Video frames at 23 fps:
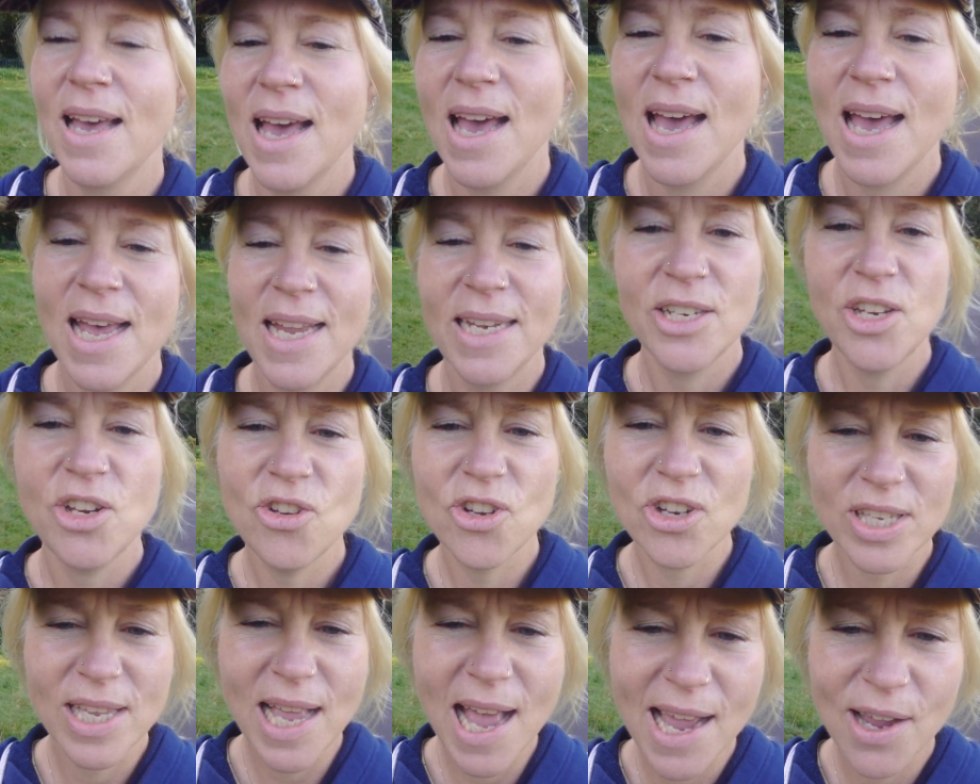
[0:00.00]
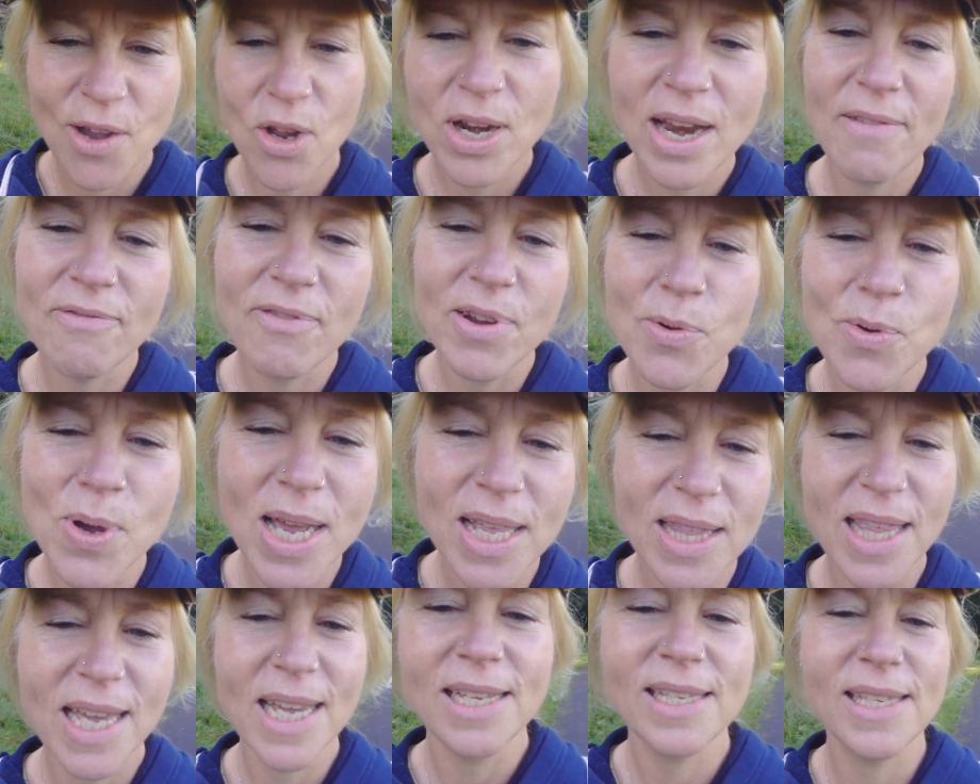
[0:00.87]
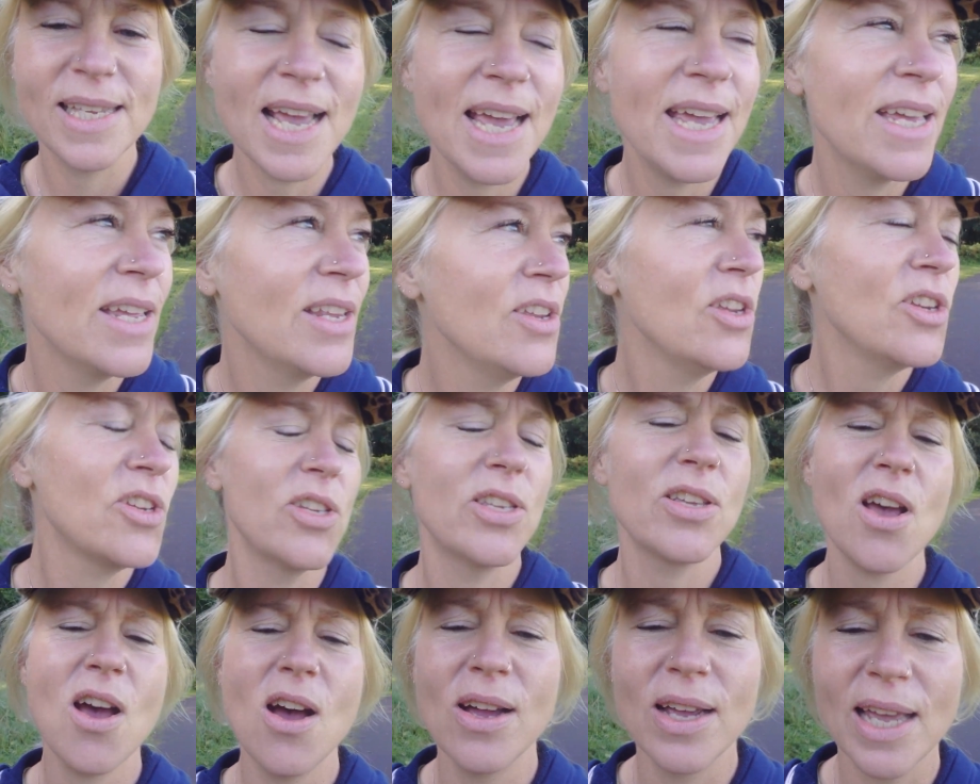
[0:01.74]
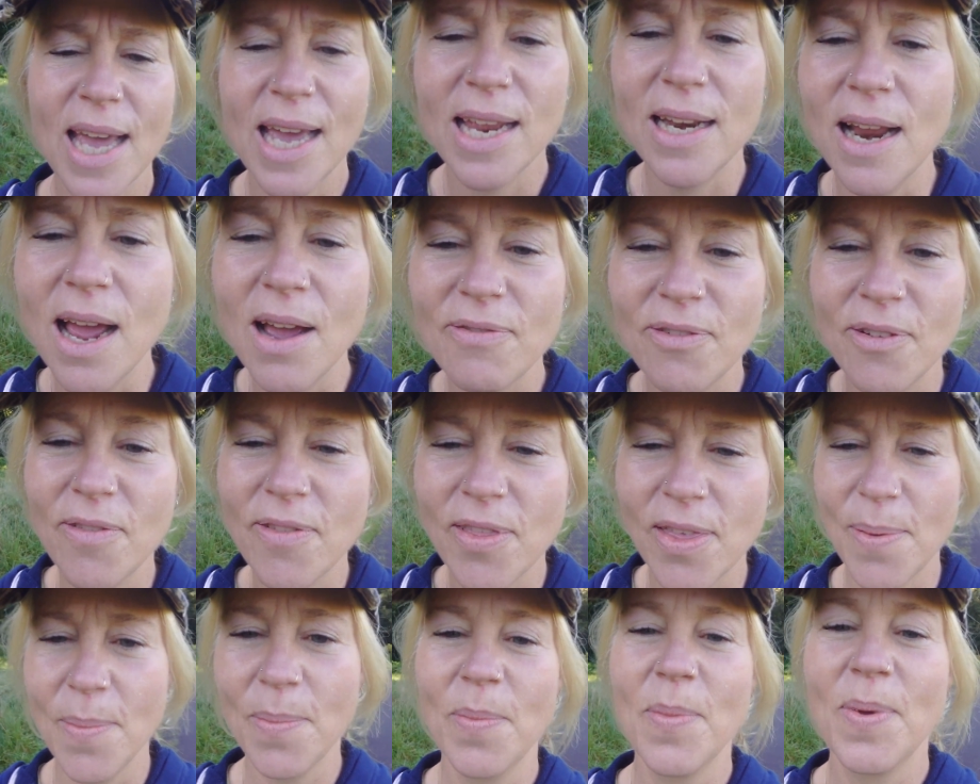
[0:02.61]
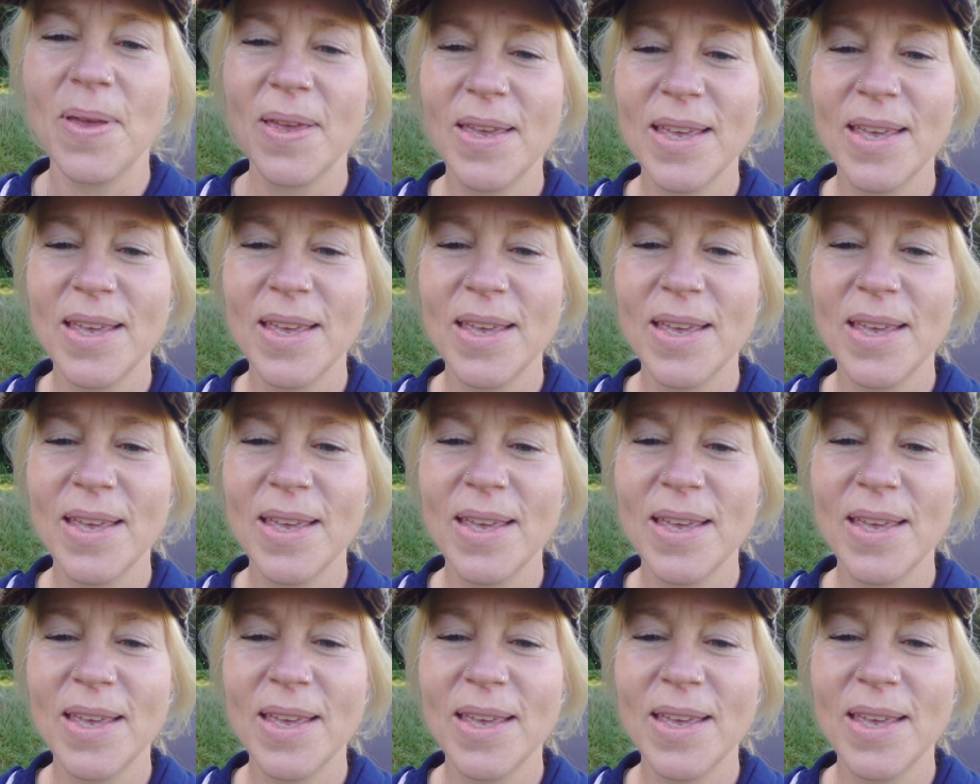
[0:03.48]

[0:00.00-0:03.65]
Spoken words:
And you just hang on every word they say and you just can't get enough of them.